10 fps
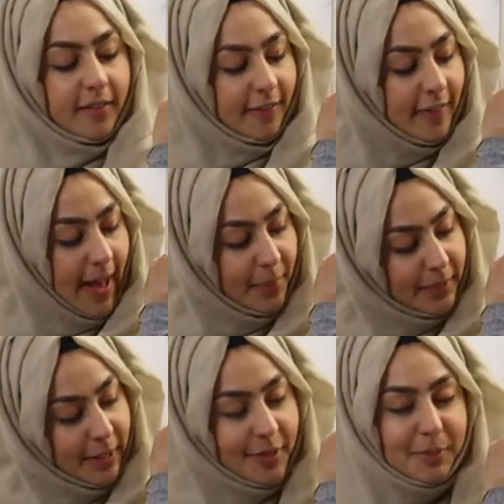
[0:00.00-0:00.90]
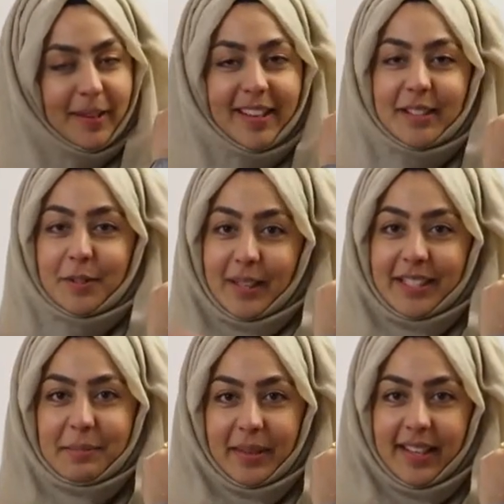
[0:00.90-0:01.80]
Fab, so it's been
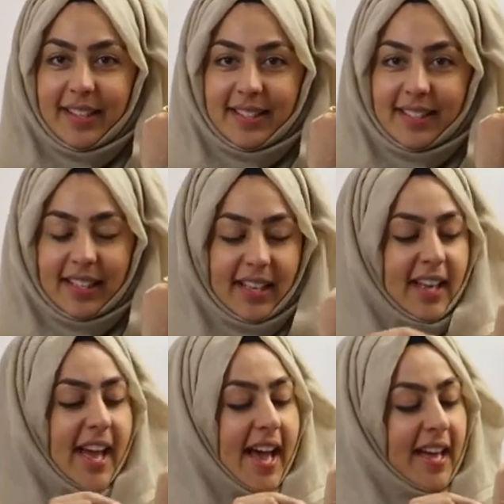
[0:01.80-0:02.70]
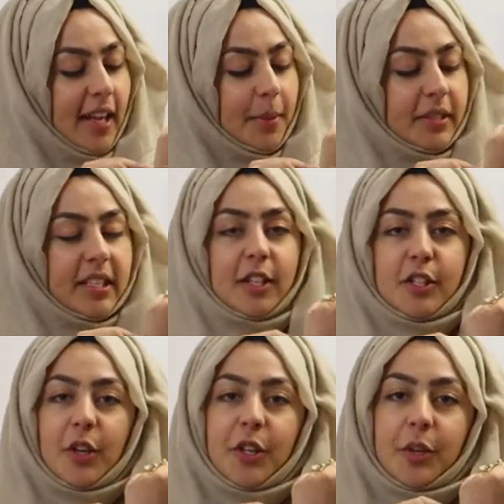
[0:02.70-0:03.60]
20 minutes. And I'm just gonna
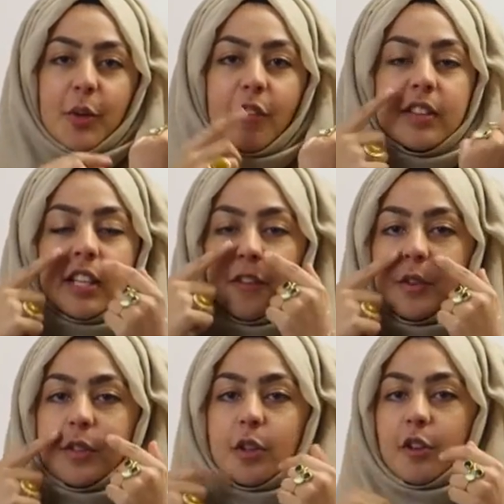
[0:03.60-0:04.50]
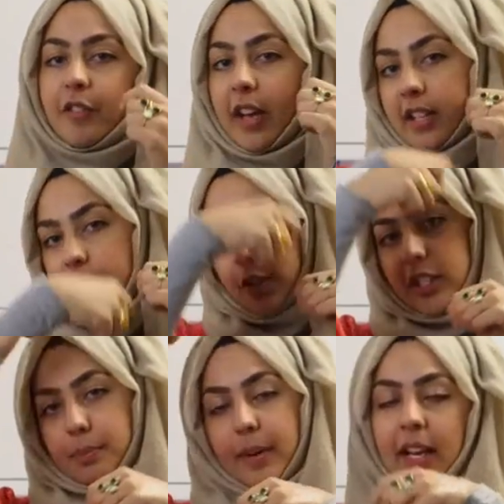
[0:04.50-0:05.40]
show you, obviously if it was on your face, you
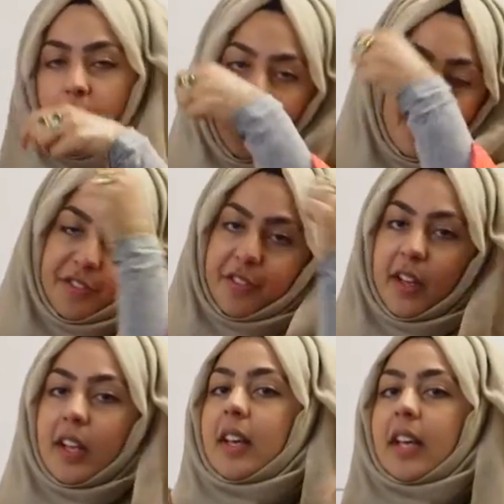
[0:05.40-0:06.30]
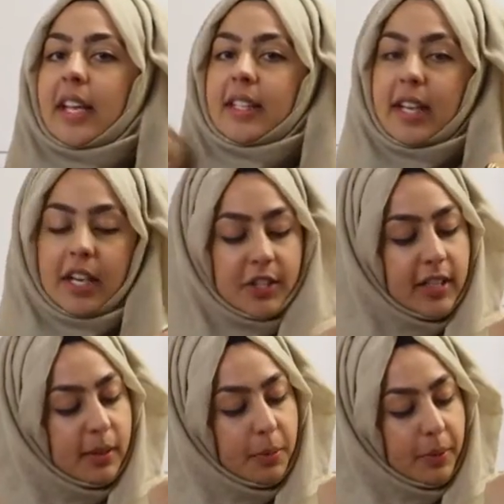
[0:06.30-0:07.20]
just peel it off in
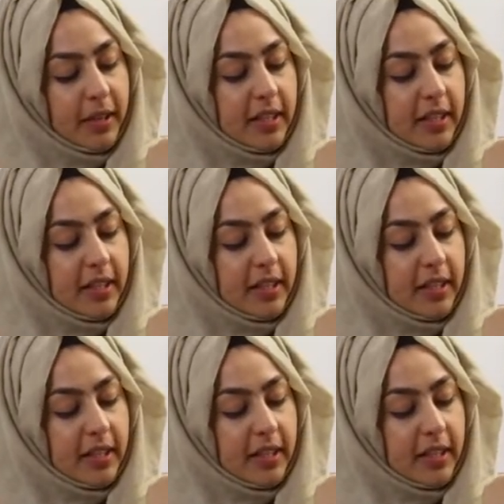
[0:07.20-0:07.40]
sections, but because